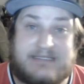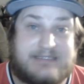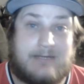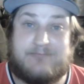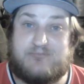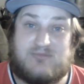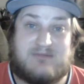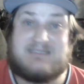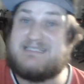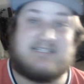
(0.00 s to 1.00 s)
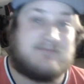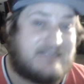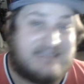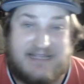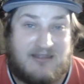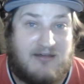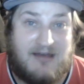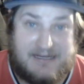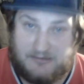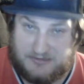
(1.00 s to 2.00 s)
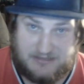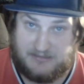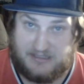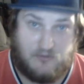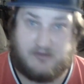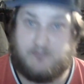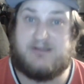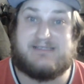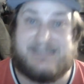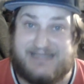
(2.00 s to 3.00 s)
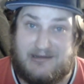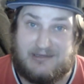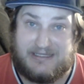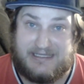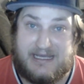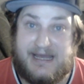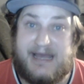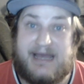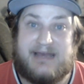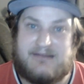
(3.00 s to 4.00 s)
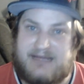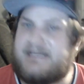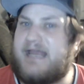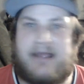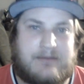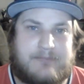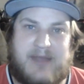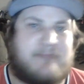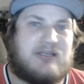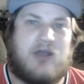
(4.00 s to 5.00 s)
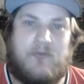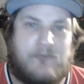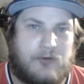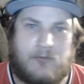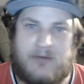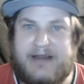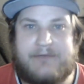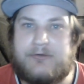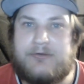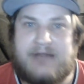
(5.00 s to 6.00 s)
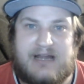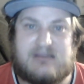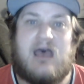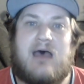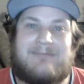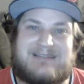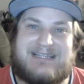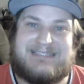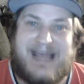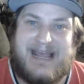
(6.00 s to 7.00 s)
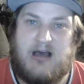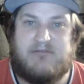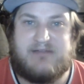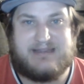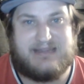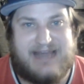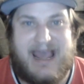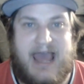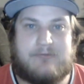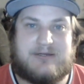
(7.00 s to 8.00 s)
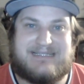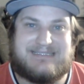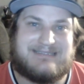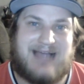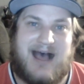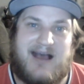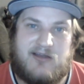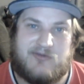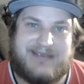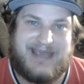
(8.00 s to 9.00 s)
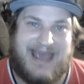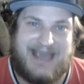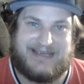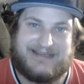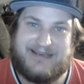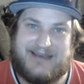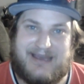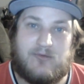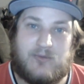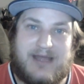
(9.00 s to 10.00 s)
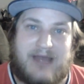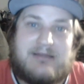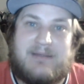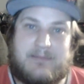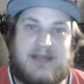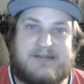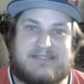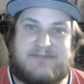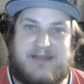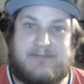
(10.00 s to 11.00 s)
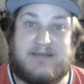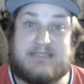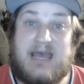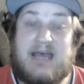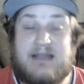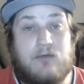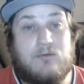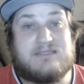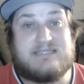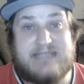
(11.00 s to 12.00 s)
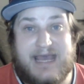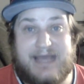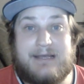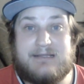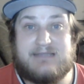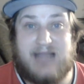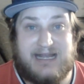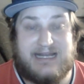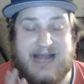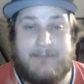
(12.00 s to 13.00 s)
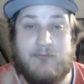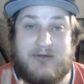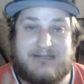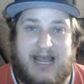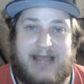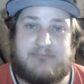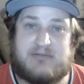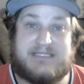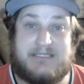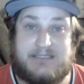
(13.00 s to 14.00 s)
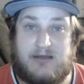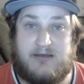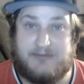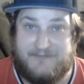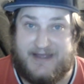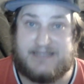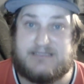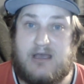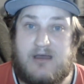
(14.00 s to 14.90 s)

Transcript: this up 6 months down the line or something, or once he's healthy, then yeah, maybe go for it, whatever, who cares? But the day of and the day after is not okay. And we have to be better as a fan base. Now, I will say 99.9% of the fans